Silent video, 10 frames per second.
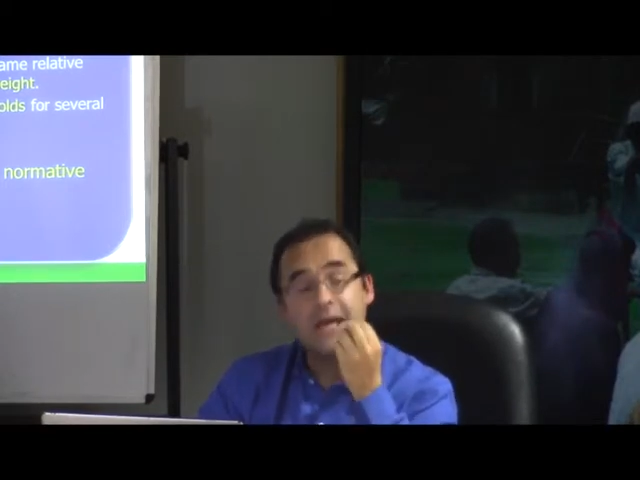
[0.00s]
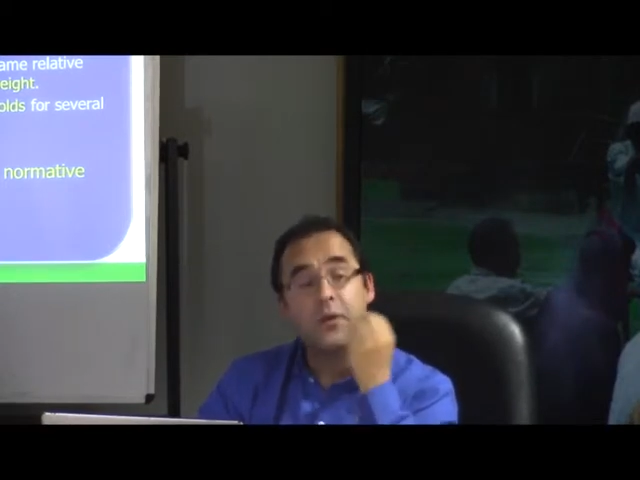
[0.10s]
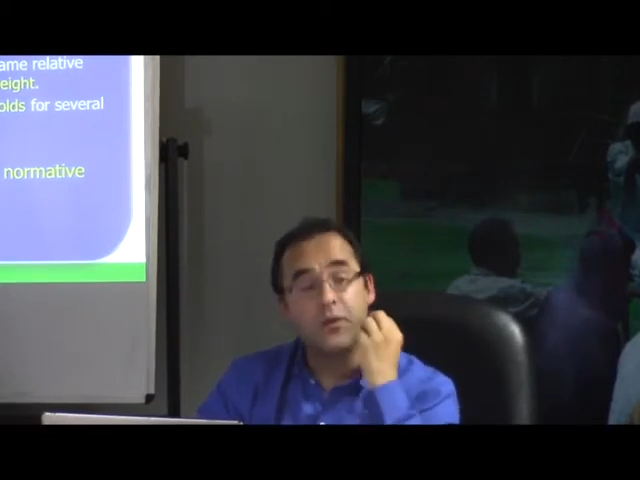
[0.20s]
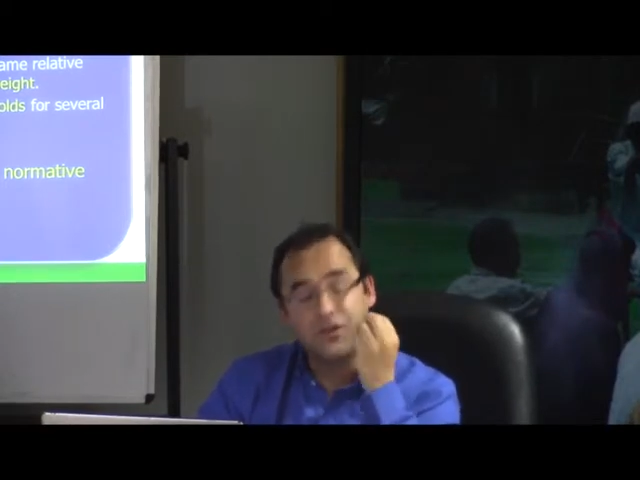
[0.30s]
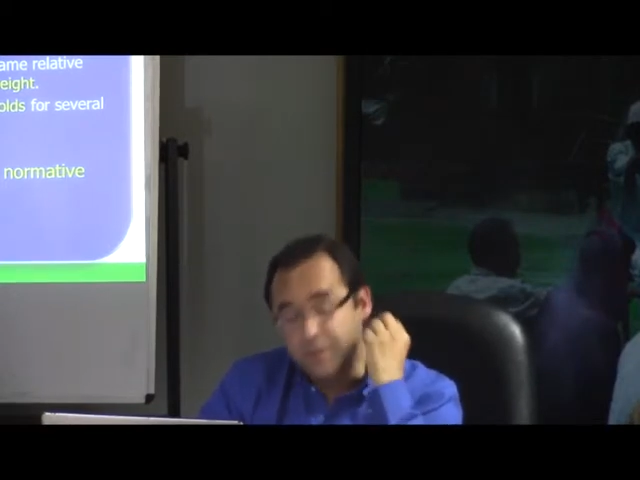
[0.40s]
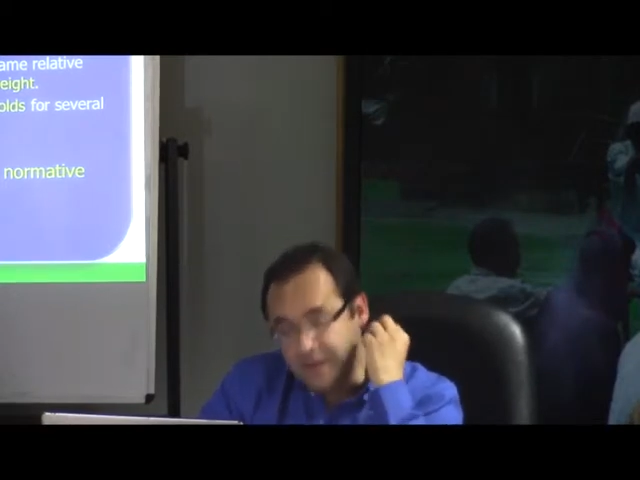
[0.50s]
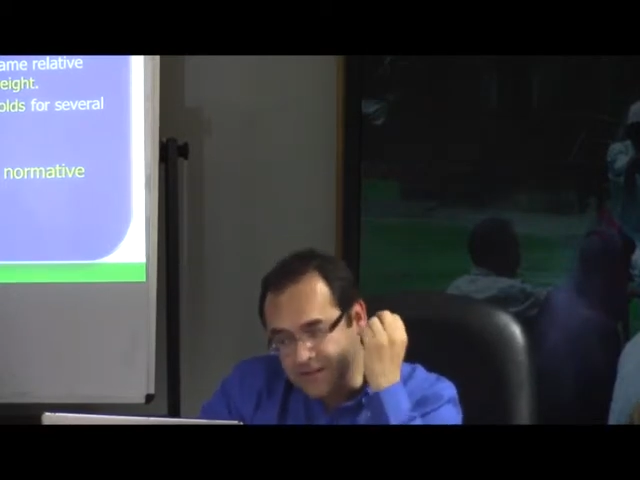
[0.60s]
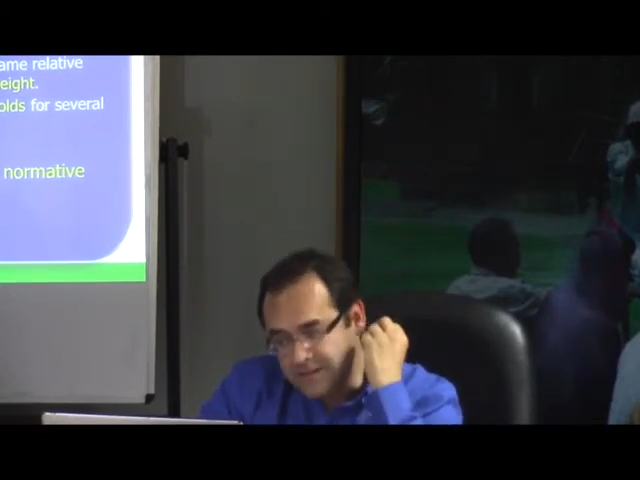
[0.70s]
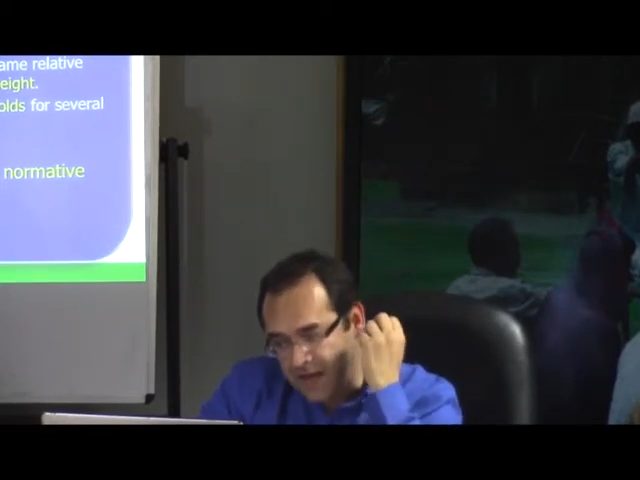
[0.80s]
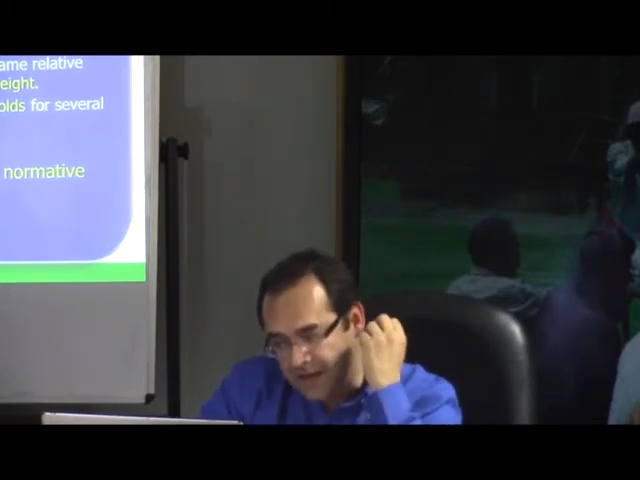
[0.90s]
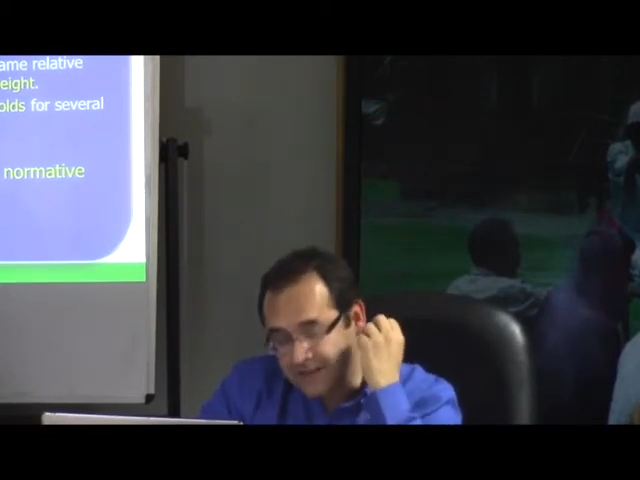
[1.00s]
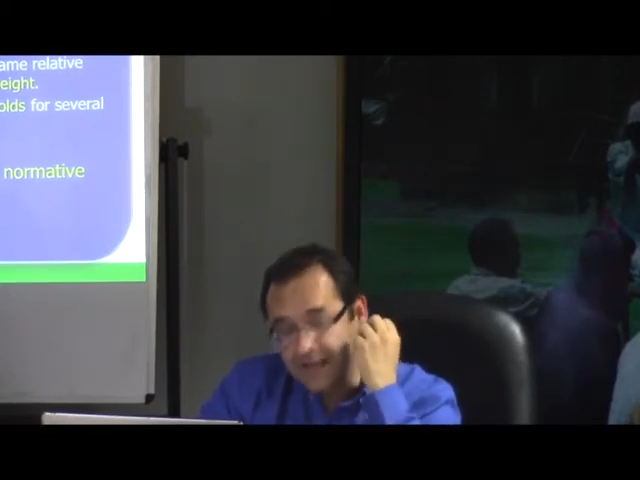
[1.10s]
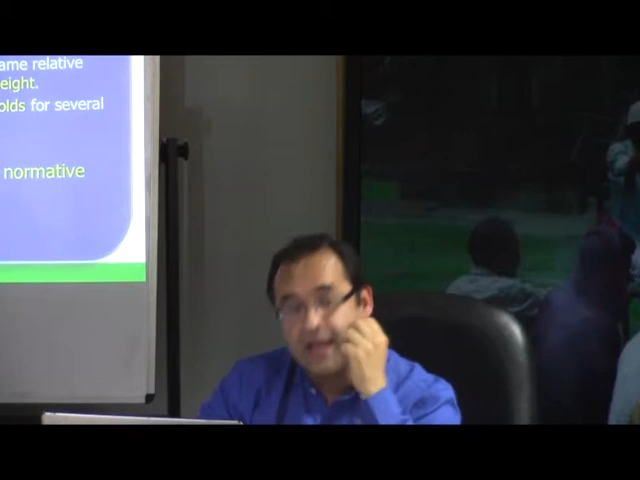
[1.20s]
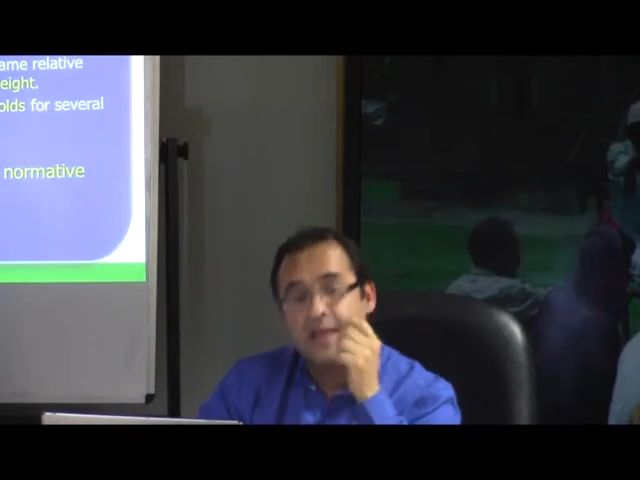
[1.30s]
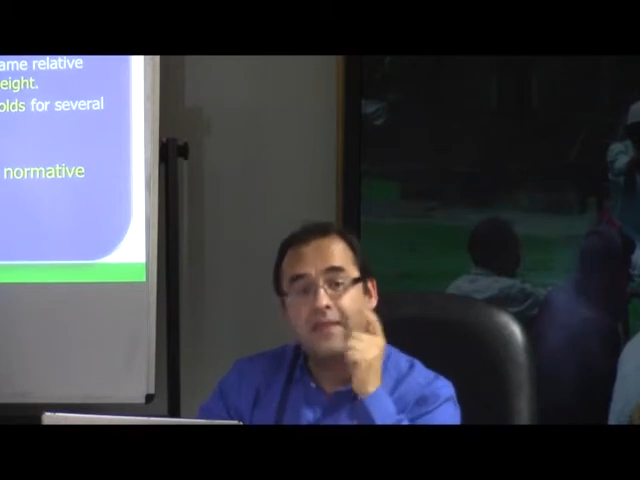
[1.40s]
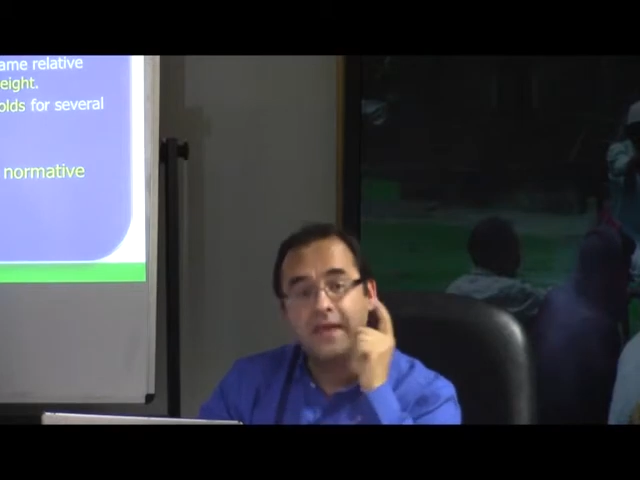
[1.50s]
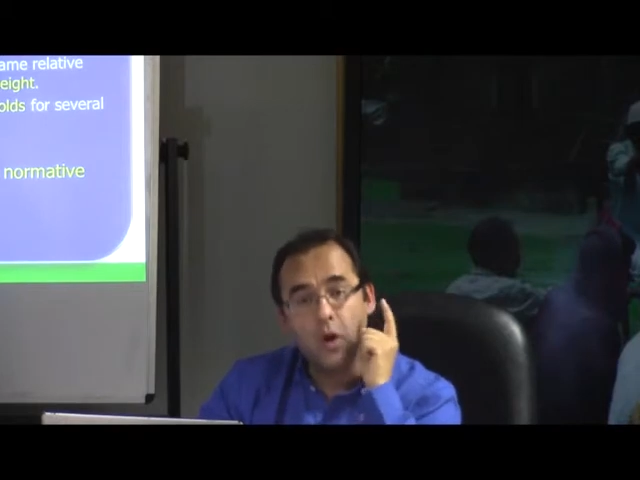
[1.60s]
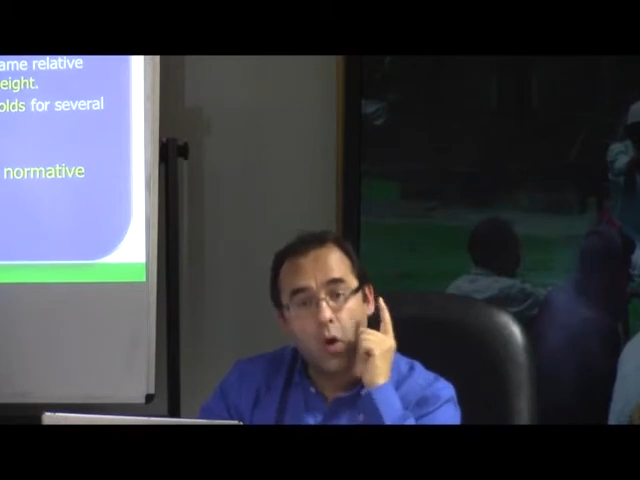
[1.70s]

which means that they